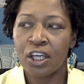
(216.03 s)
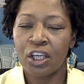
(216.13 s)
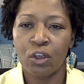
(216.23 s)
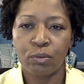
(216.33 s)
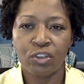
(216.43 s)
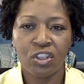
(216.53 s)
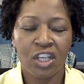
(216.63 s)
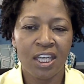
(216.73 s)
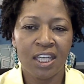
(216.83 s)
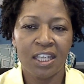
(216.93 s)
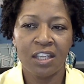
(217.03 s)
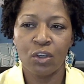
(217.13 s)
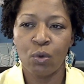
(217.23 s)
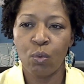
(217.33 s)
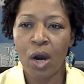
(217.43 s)
you know, singing in
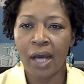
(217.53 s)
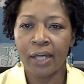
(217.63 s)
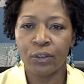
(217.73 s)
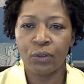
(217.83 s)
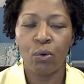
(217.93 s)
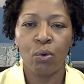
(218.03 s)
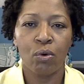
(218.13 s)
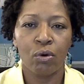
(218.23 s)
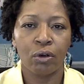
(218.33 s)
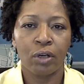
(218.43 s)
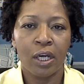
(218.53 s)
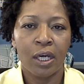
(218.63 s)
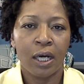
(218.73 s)
the choir or